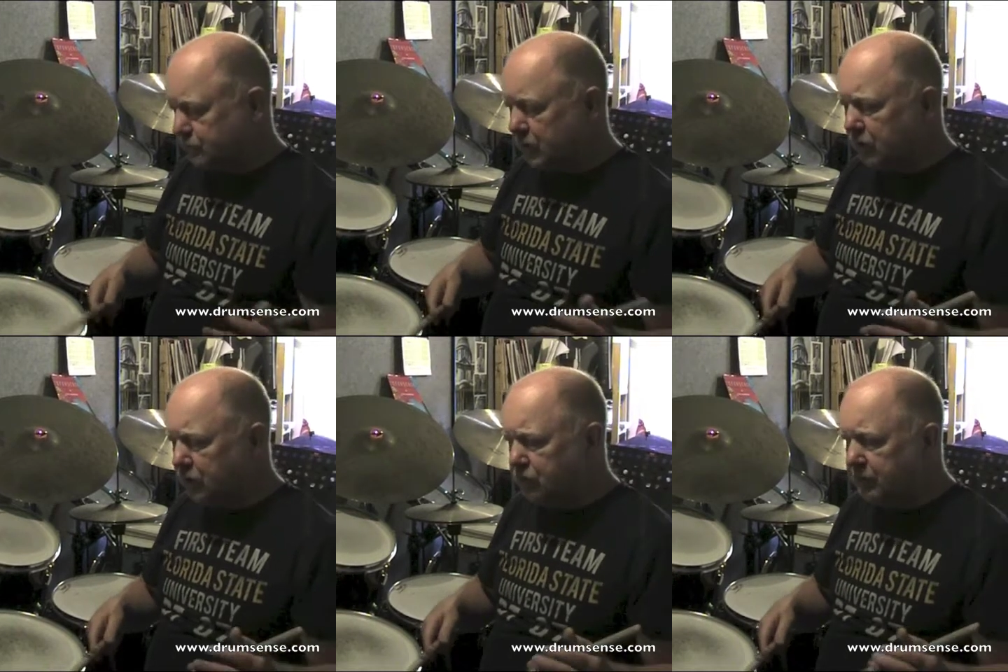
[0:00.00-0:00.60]

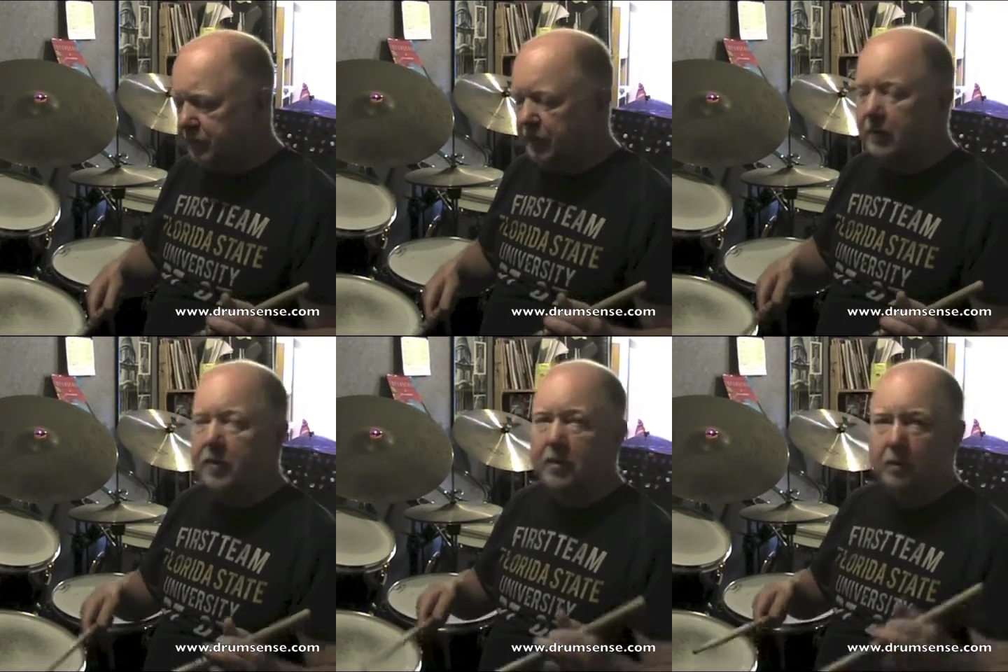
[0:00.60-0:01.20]
The triplet
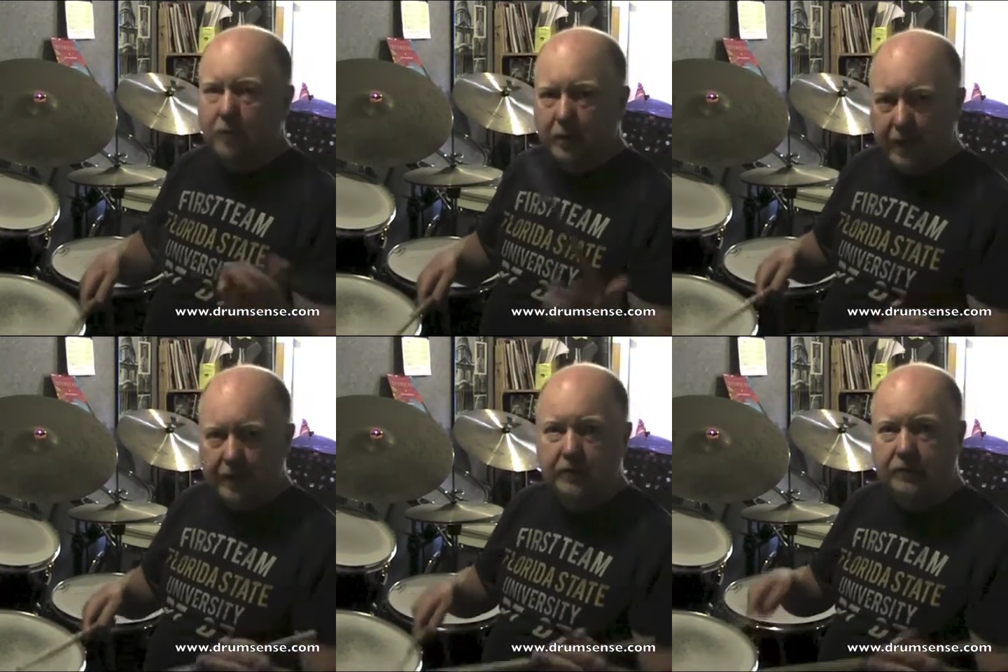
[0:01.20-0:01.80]
1
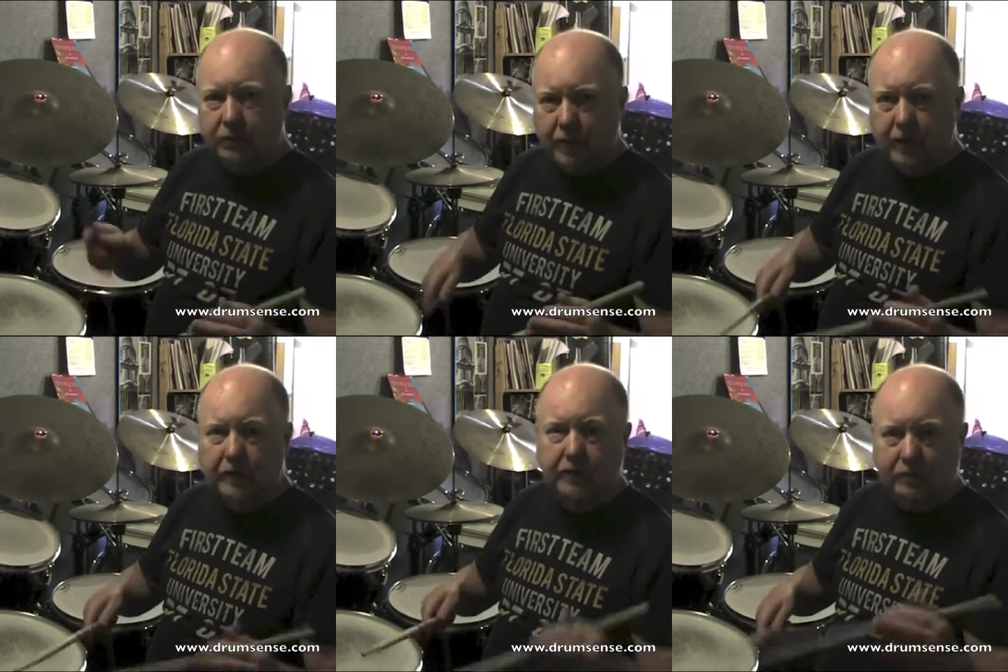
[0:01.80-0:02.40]
and a 2
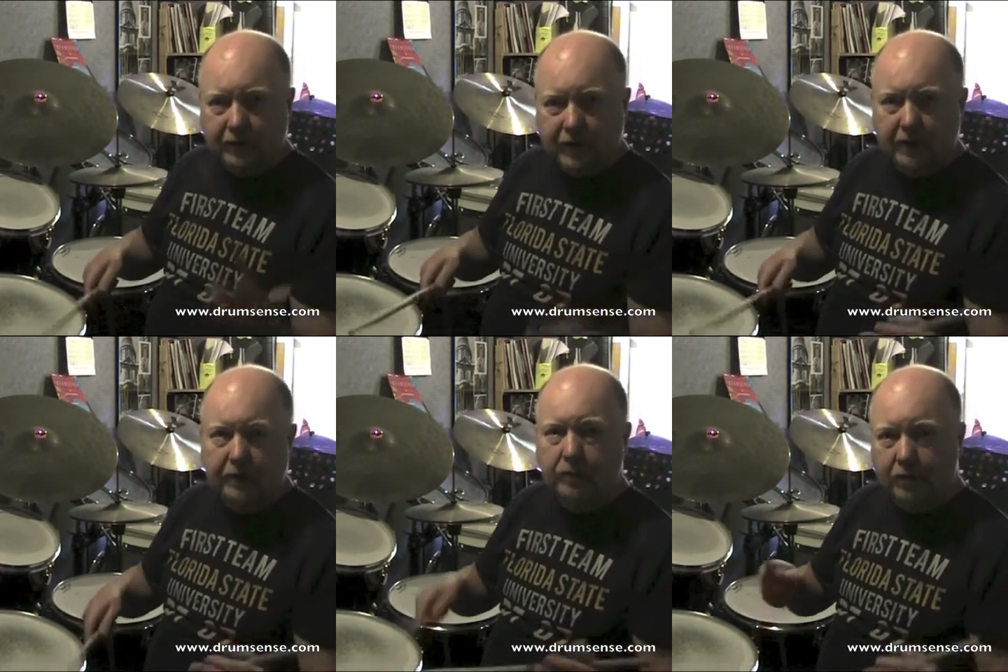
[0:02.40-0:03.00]
and a 3
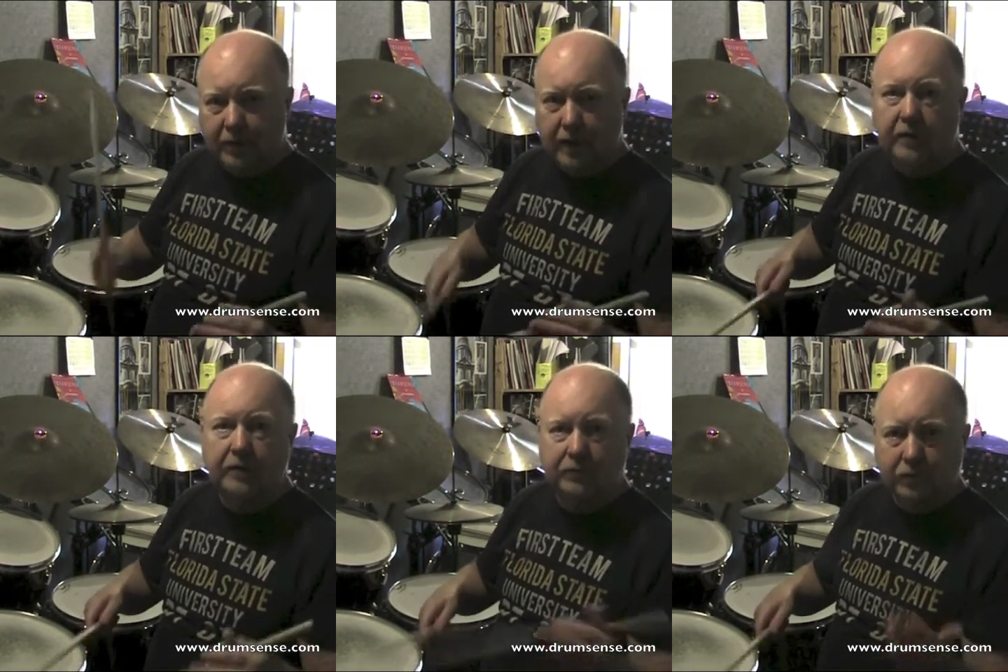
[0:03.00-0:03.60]
and a 1 and
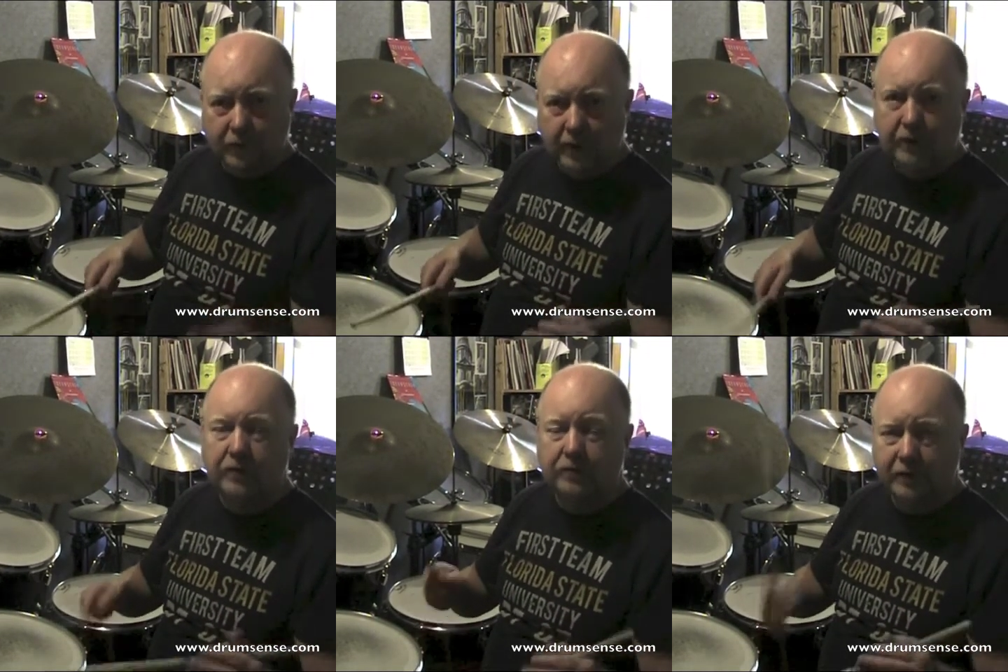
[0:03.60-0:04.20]
a 2 and
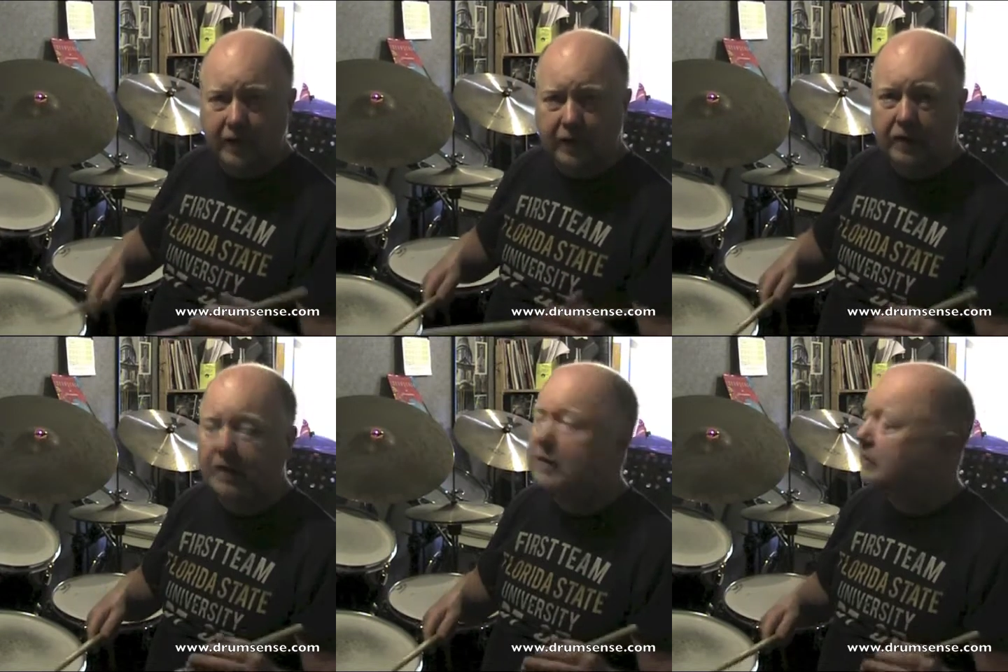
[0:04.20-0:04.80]
a 3 and
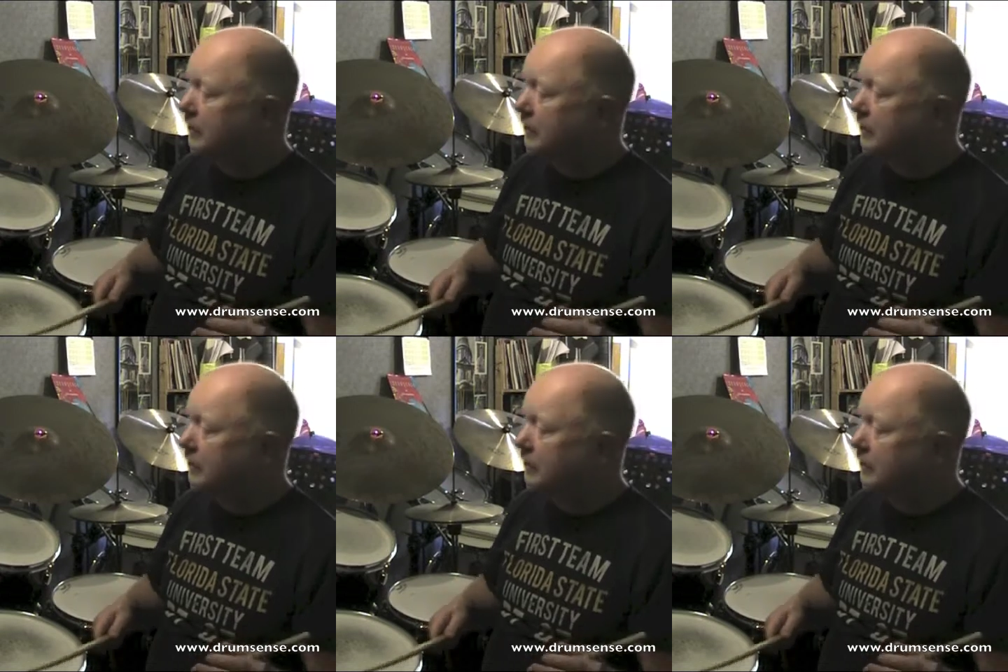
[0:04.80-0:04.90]
a.